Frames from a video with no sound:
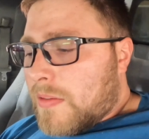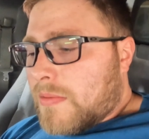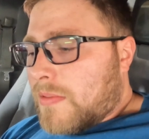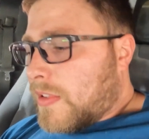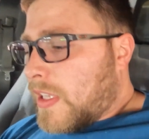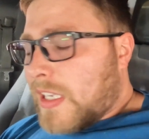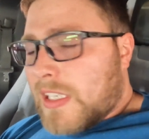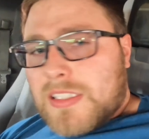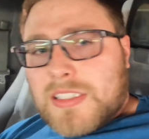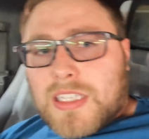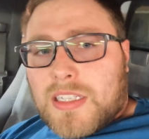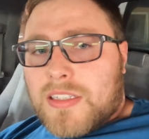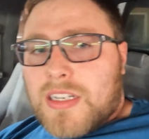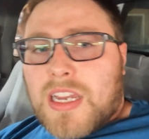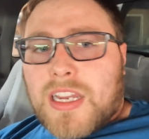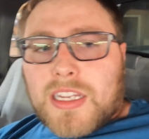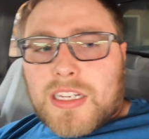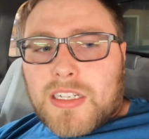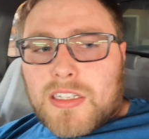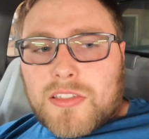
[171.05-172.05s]
Like I said,
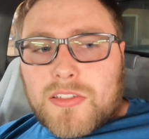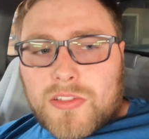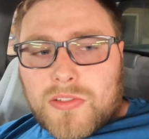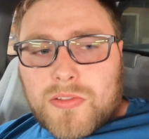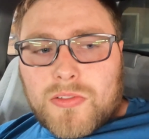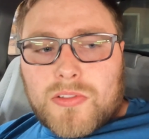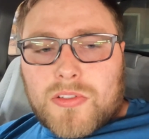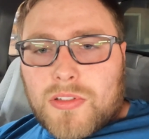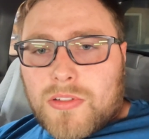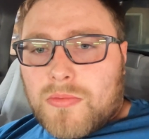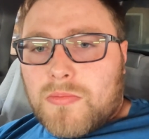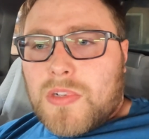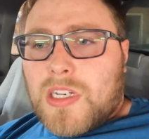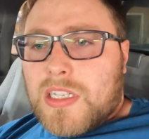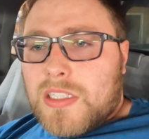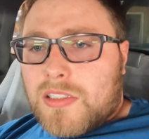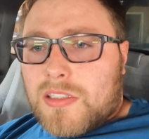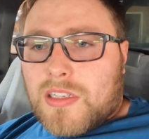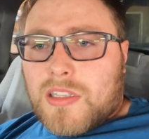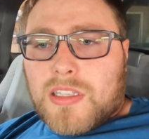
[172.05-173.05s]
not going to do too
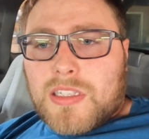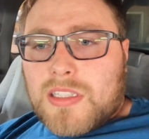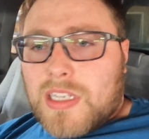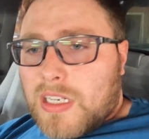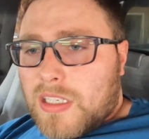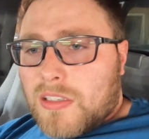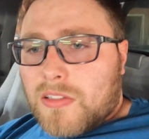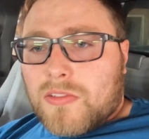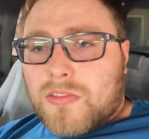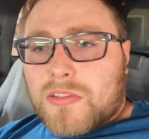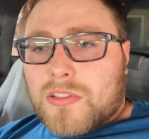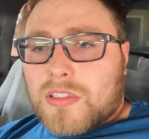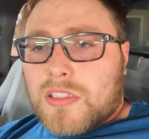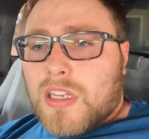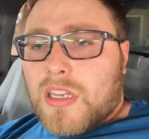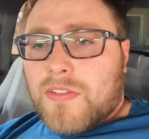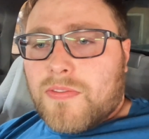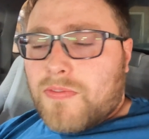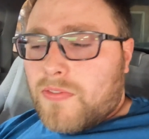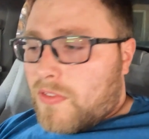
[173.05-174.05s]
much of the technical
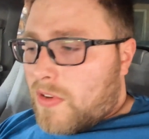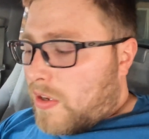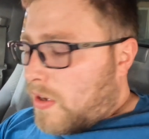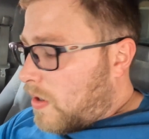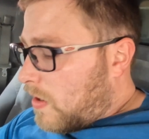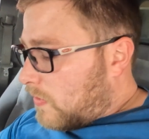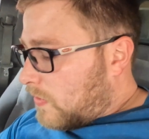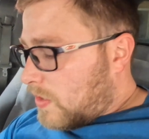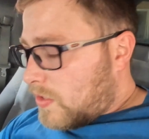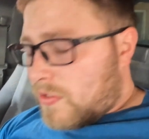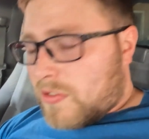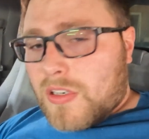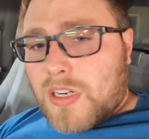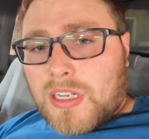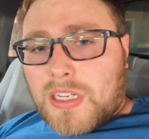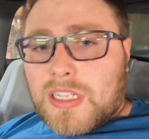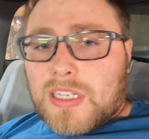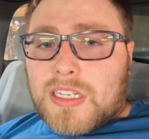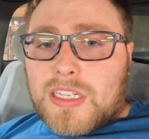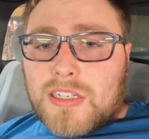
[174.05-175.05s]
stuff on the
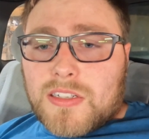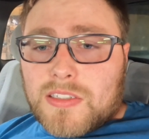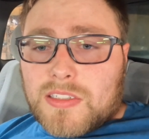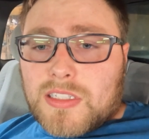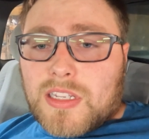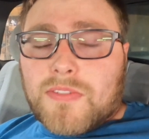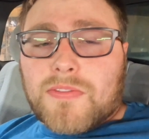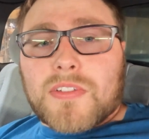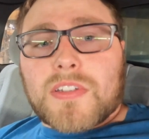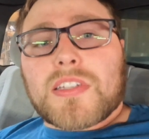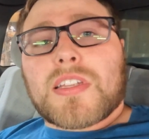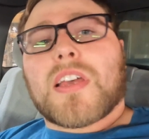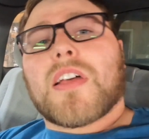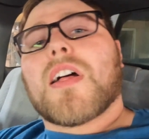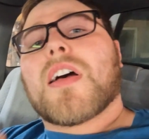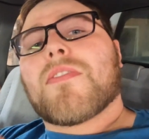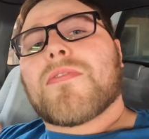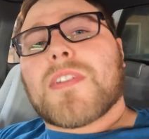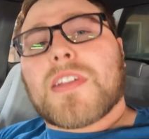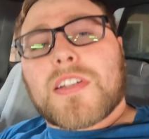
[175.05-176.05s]
truck in here and stuff until
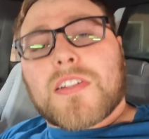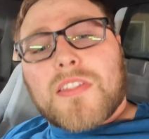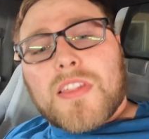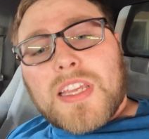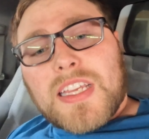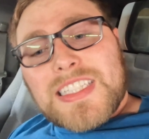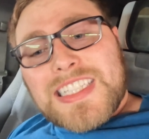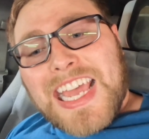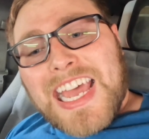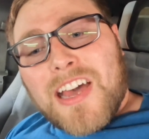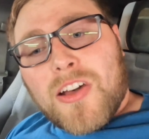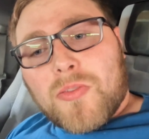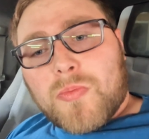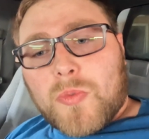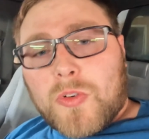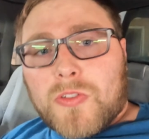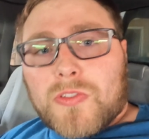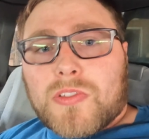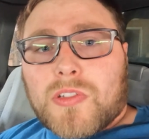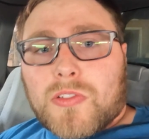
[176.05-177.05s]
I figure things out
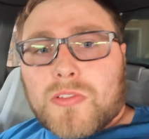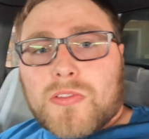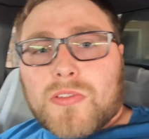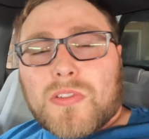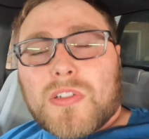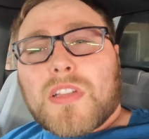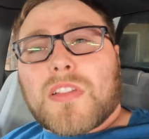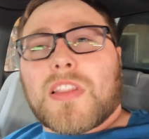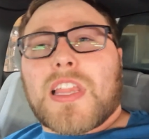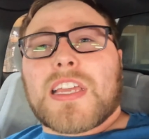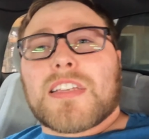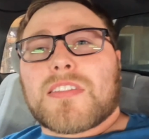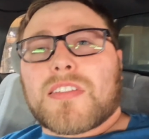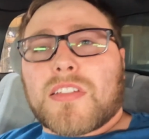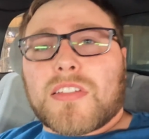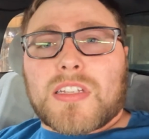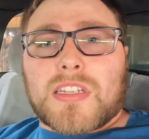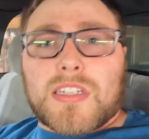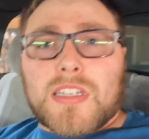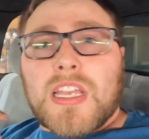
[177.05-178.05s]
more. So less
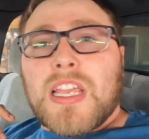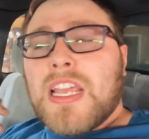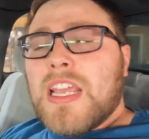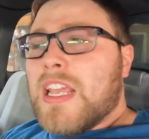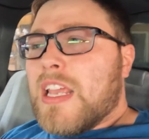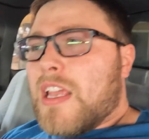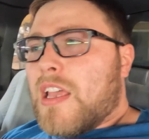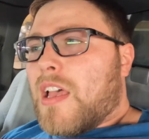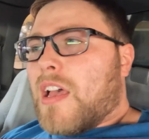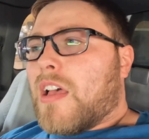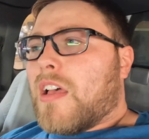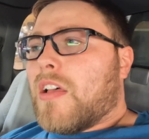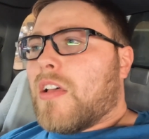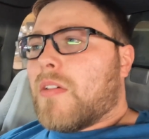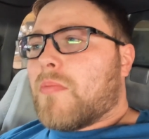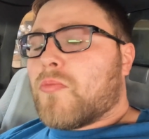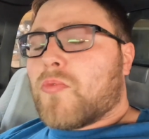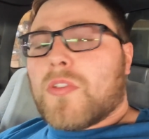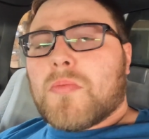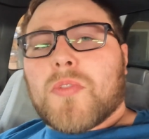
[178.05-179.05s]
on the
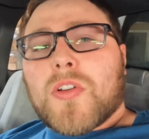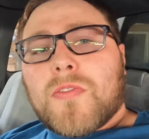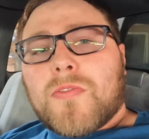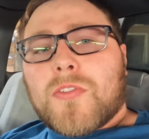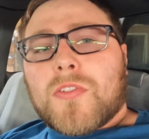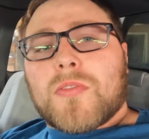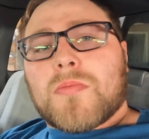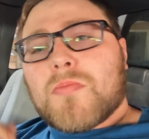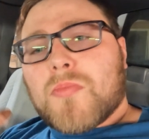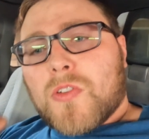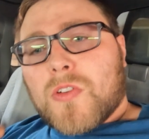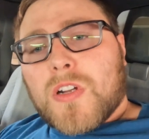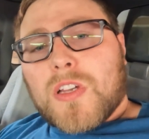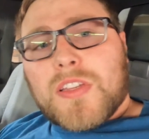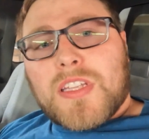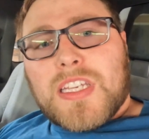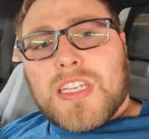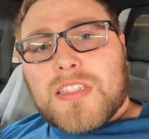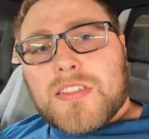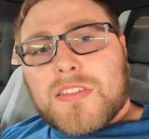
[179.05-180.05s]
removal, more on
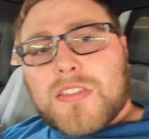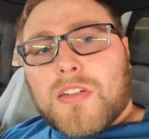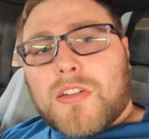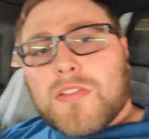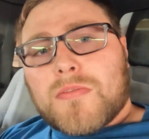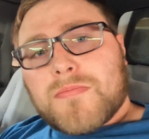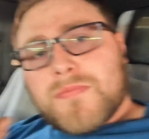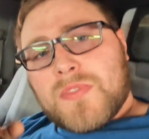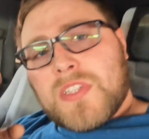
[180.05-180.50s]
the install.